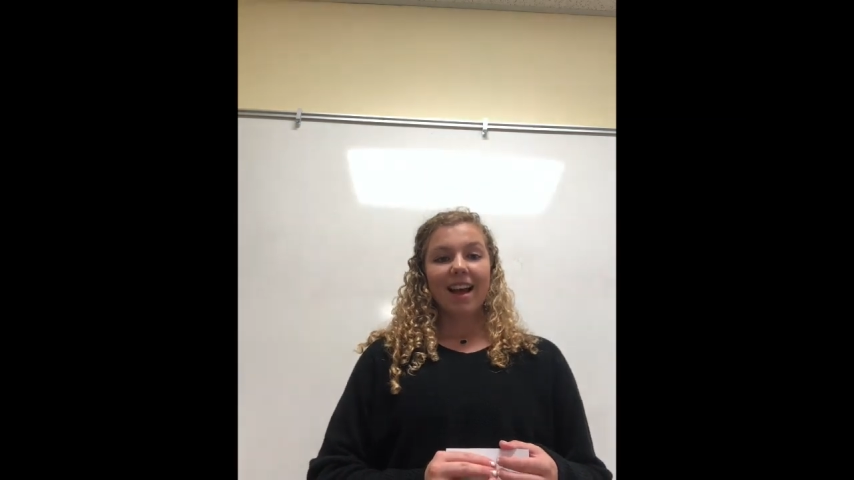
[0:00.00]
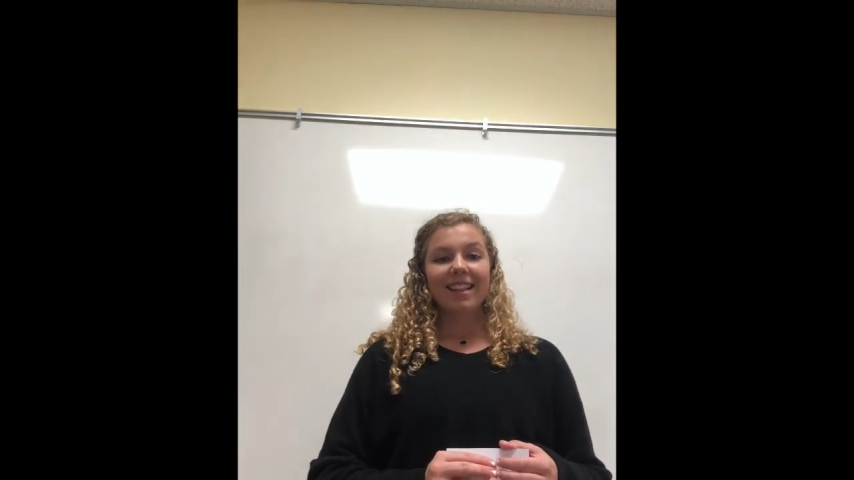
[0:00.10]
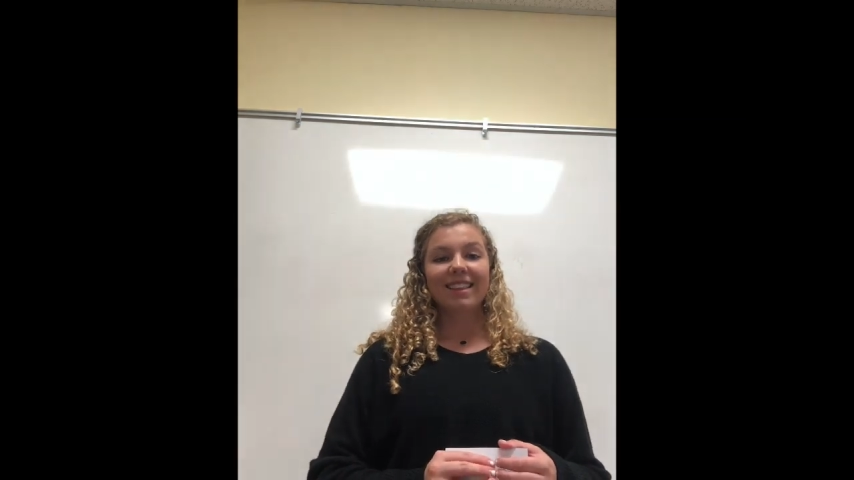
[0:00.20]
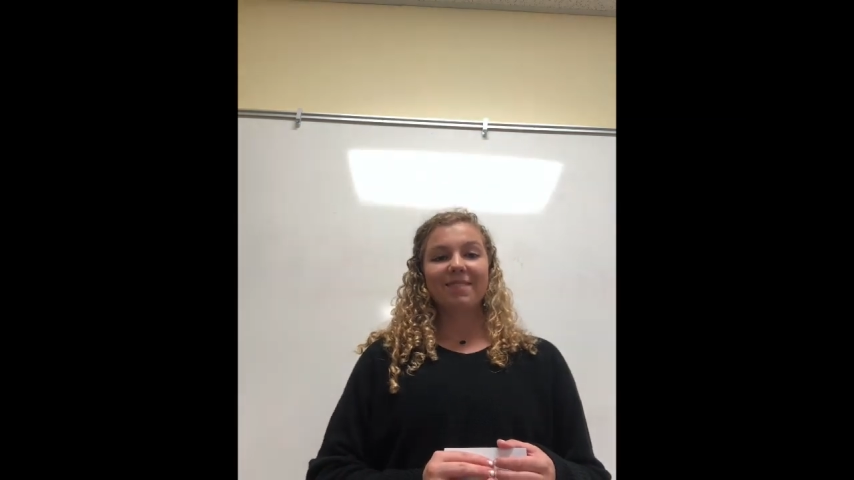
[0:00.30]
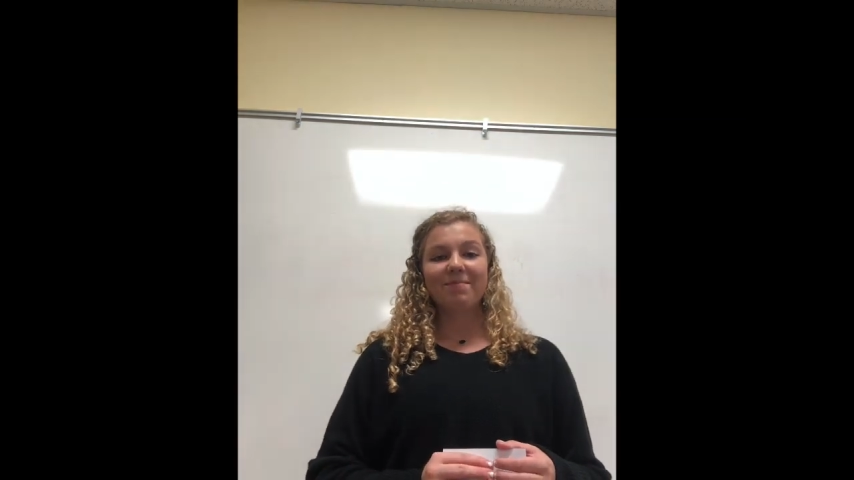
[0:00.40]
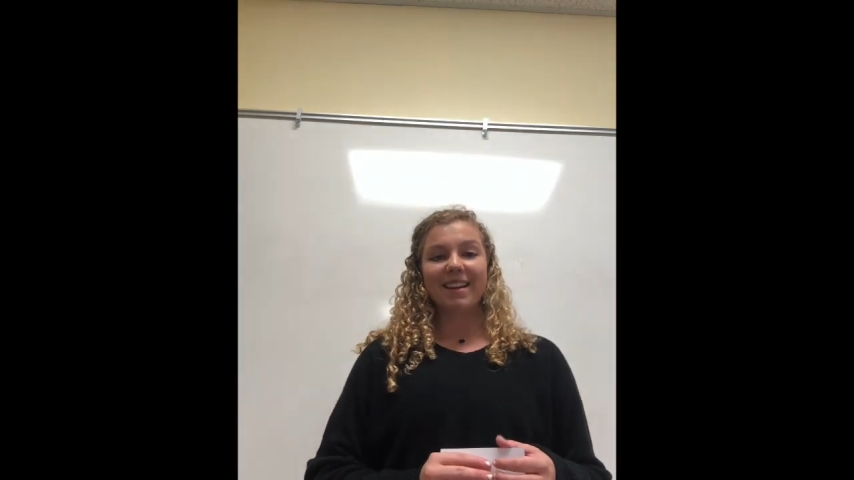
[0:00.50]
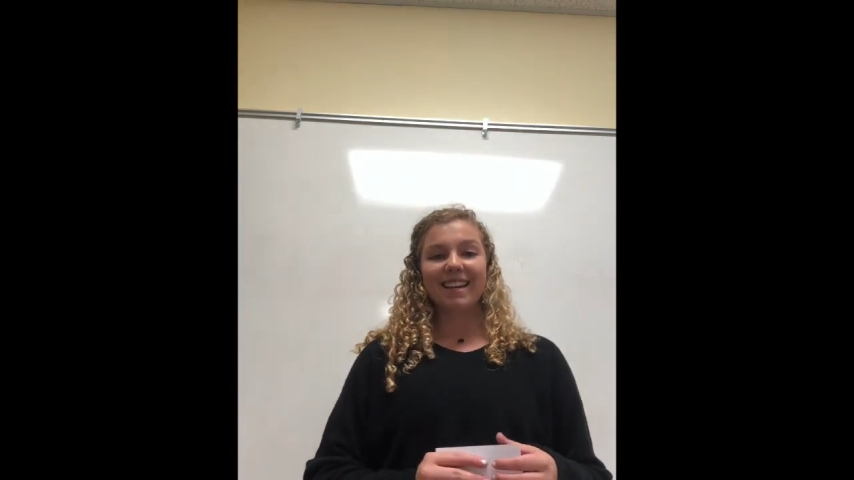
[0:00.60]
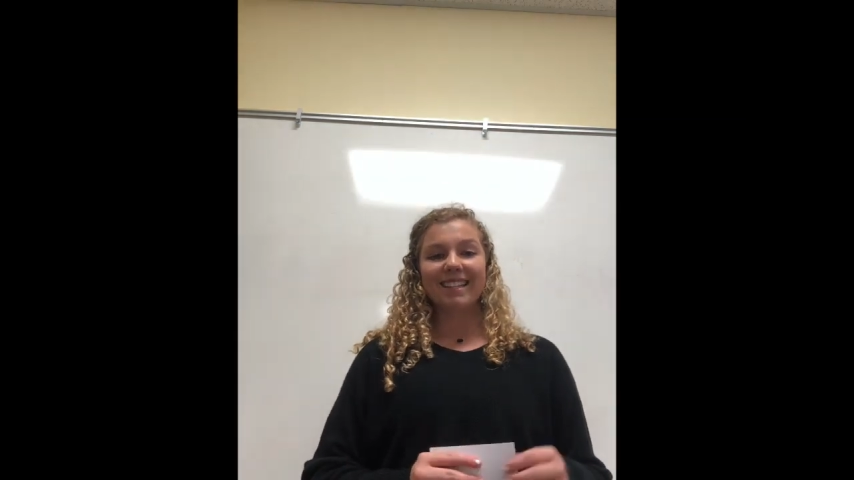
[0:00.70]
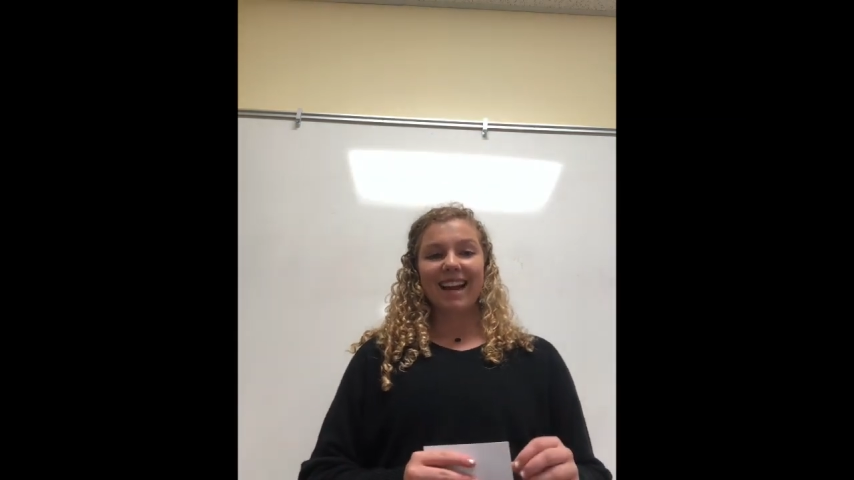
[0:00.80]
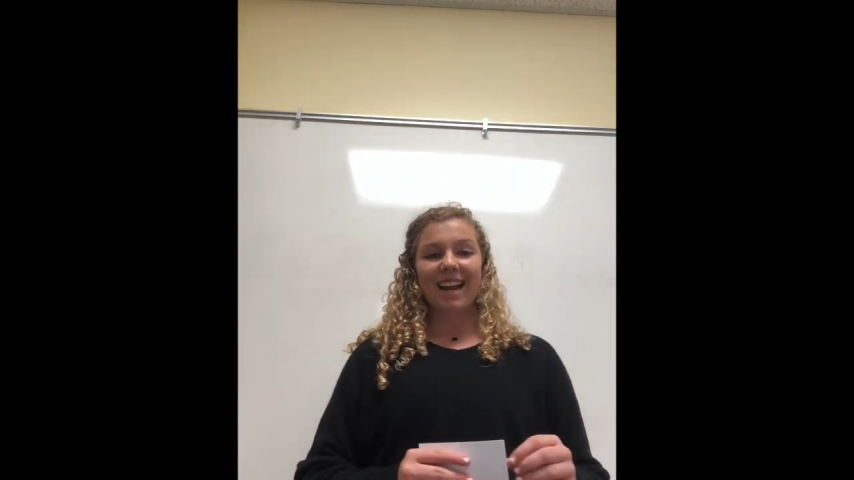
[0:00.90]
The
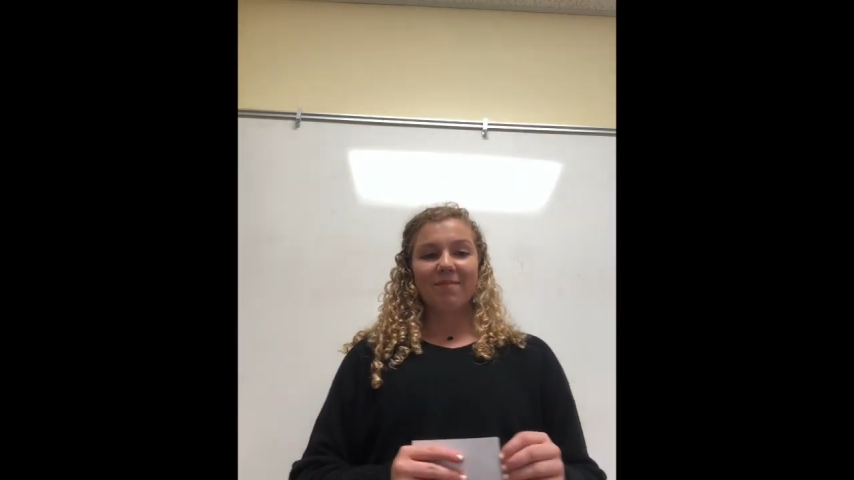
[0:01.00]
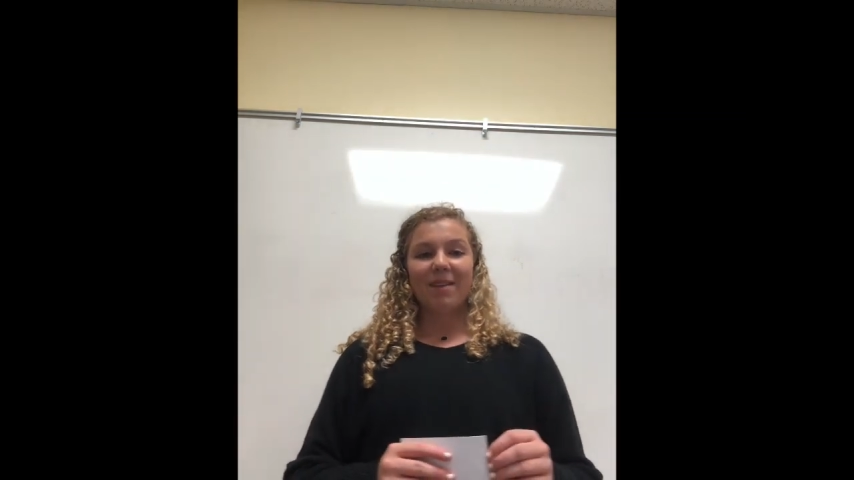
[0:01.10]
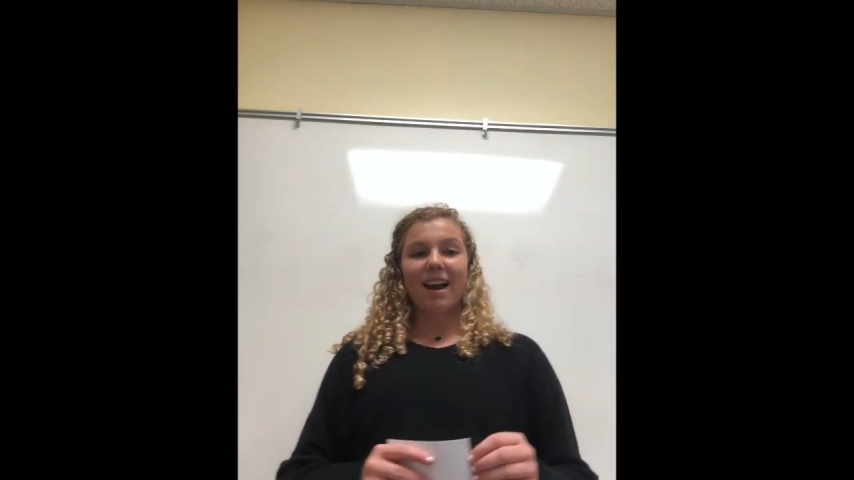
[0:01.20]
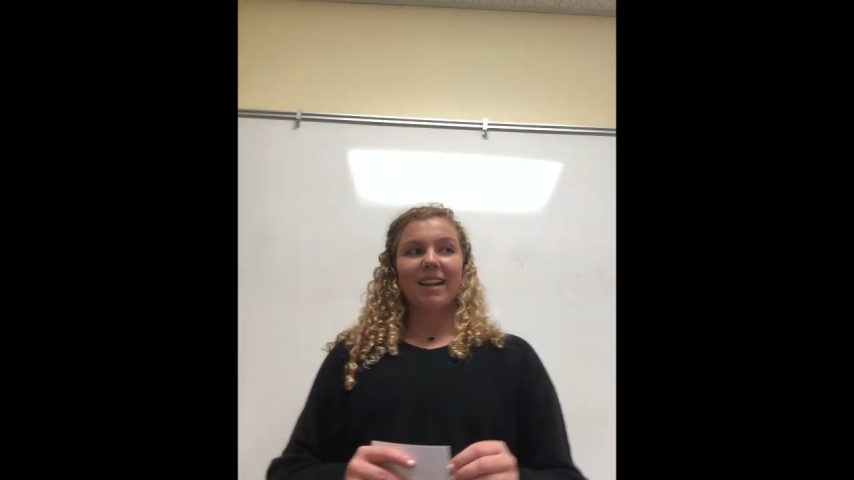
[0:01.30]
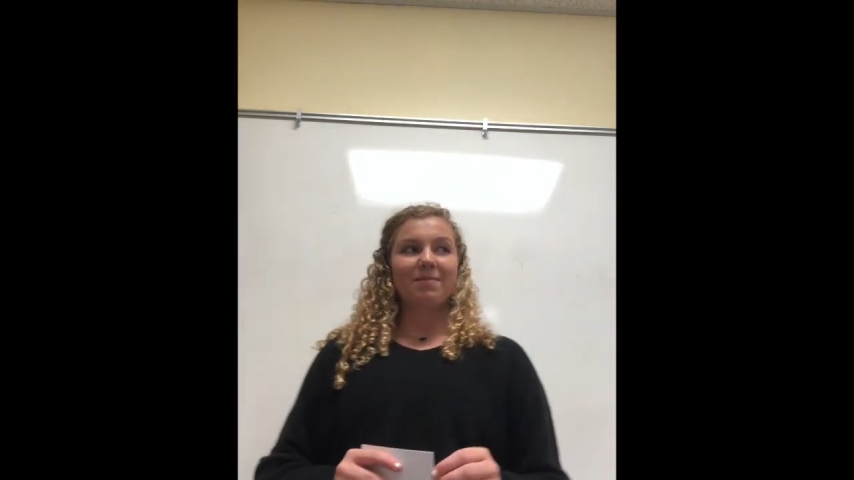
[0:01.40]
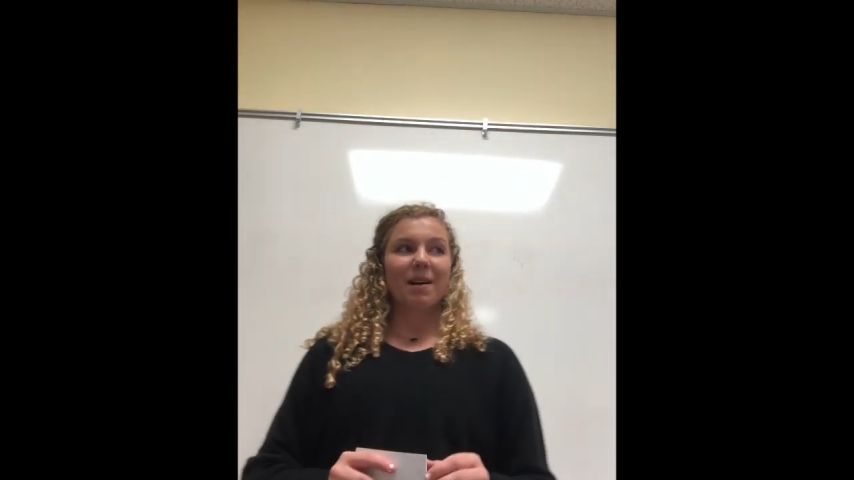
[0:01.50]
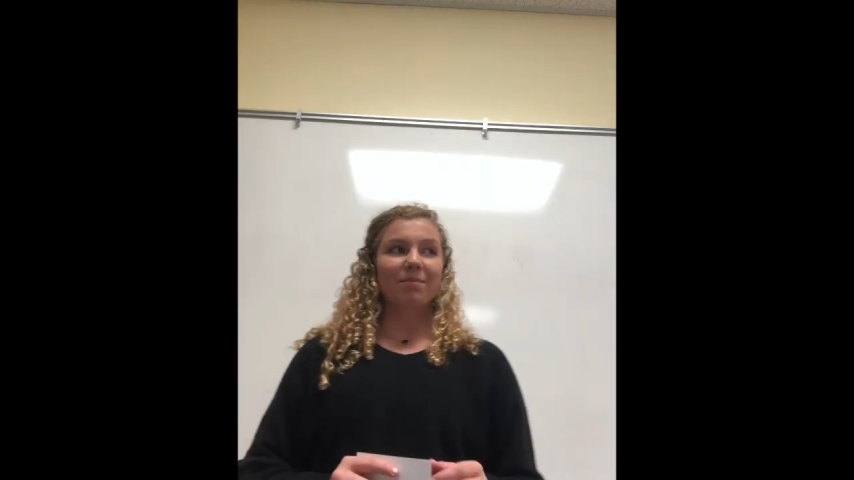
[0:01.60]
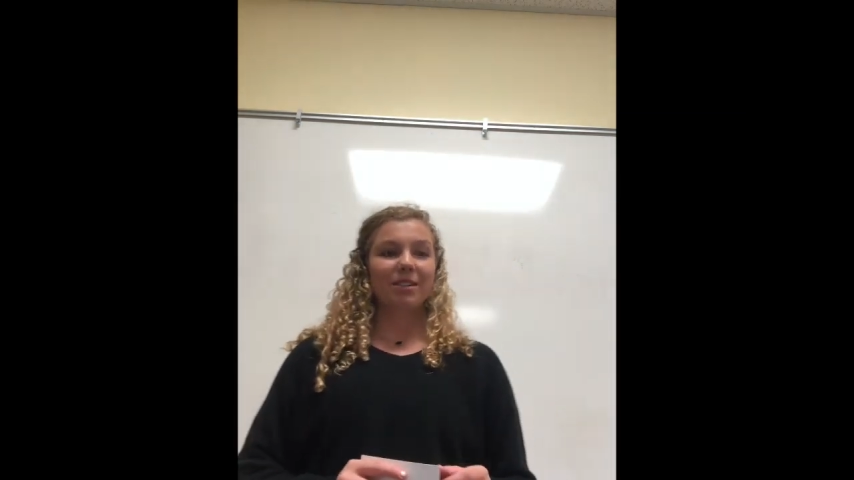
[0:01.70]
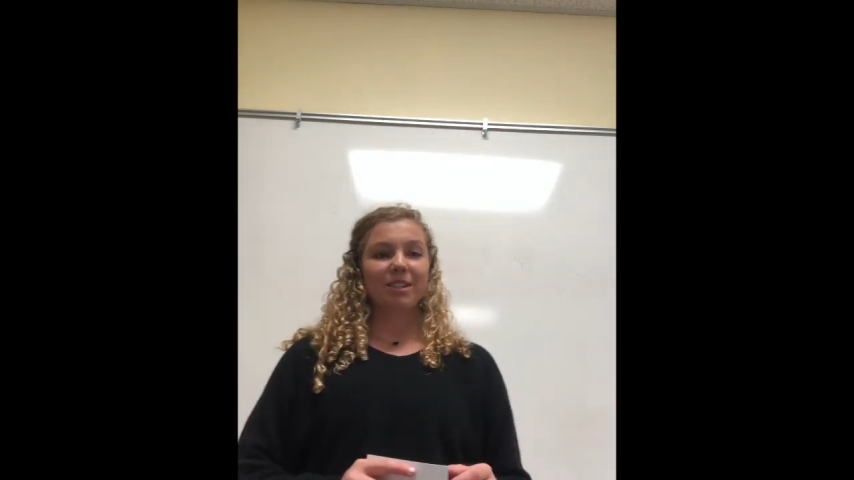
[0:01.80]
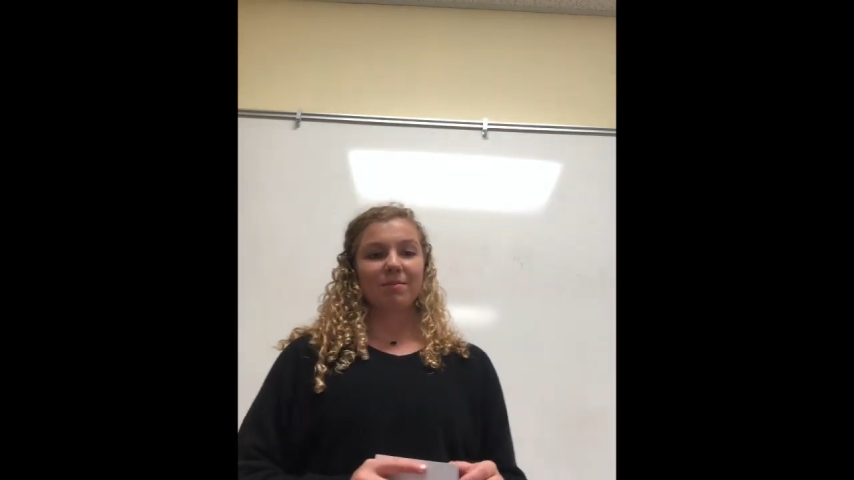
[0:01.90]
biggest act passed by British